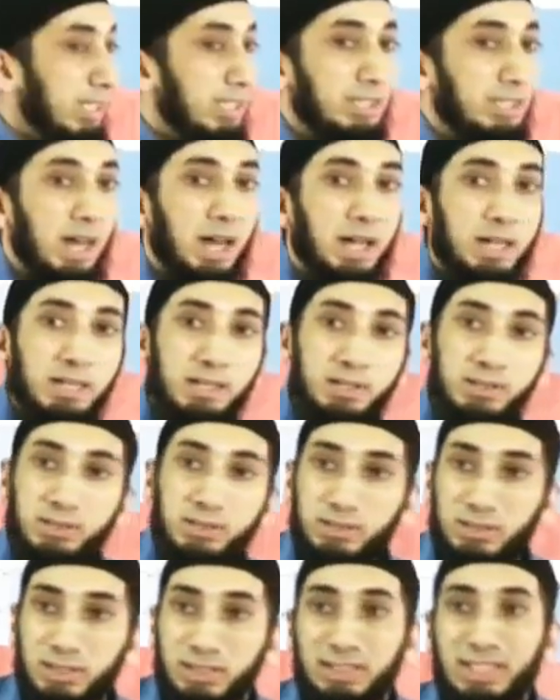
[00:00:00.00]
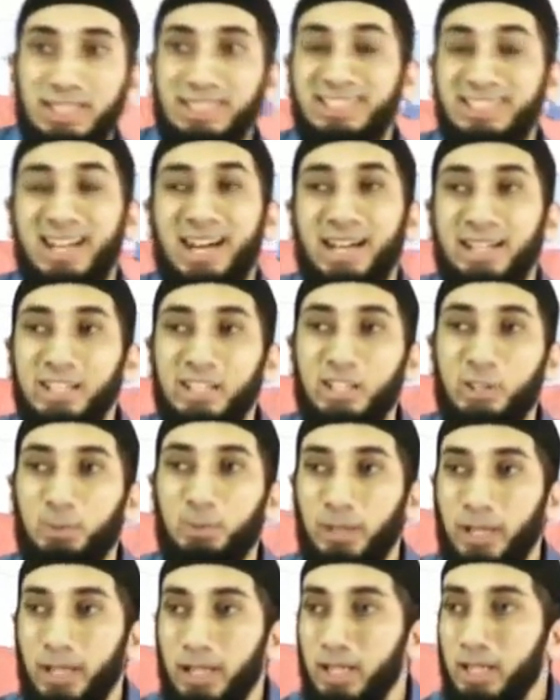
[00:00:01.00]
Science does not
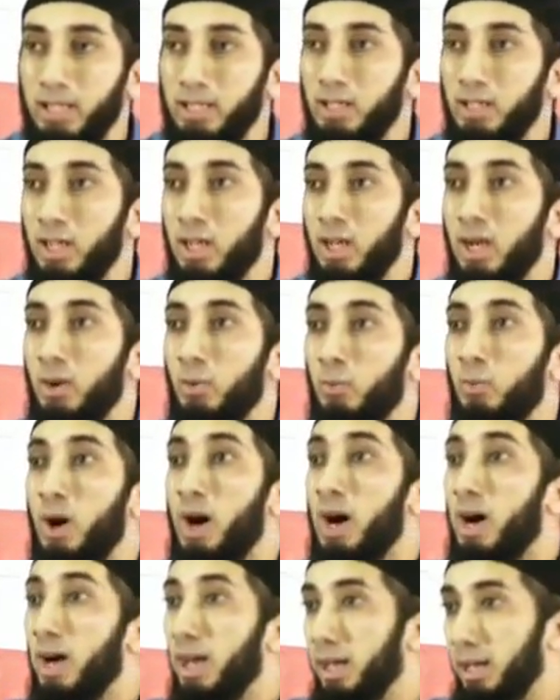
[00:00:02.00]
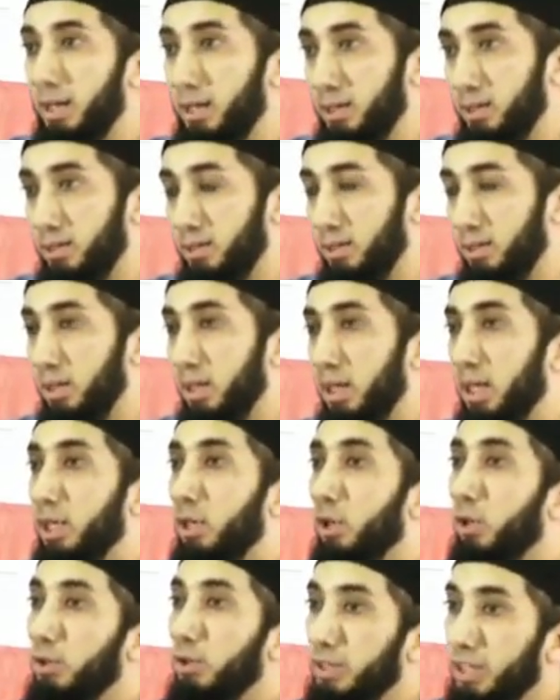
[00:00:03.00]
explain why.
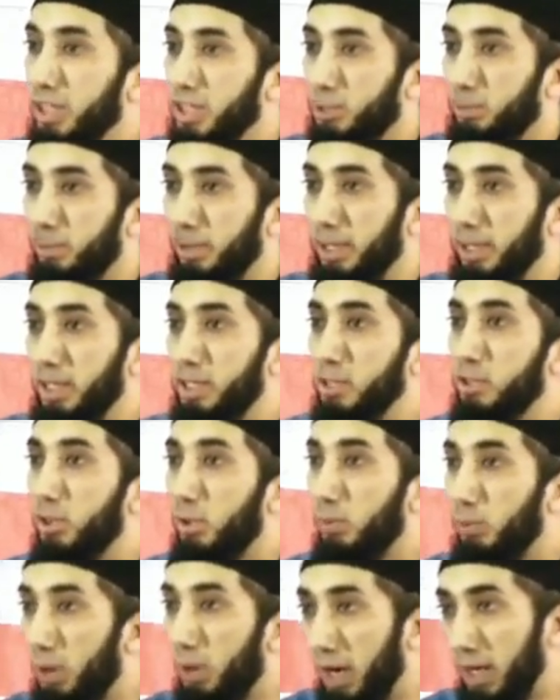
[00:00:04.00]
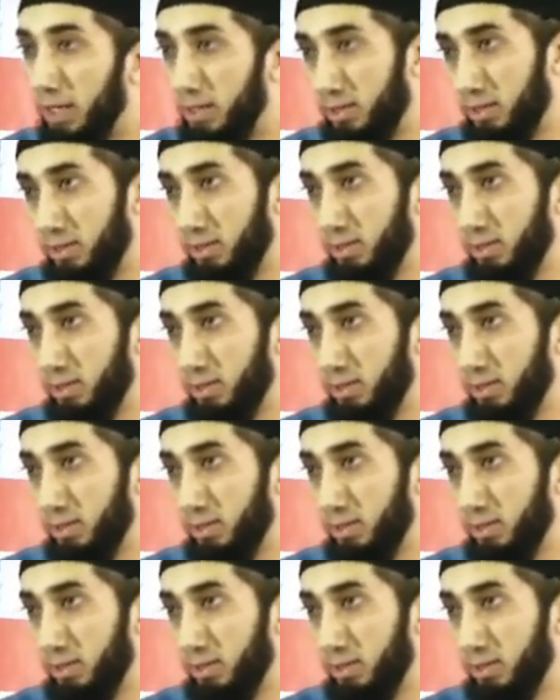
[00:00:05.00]
It only explains what?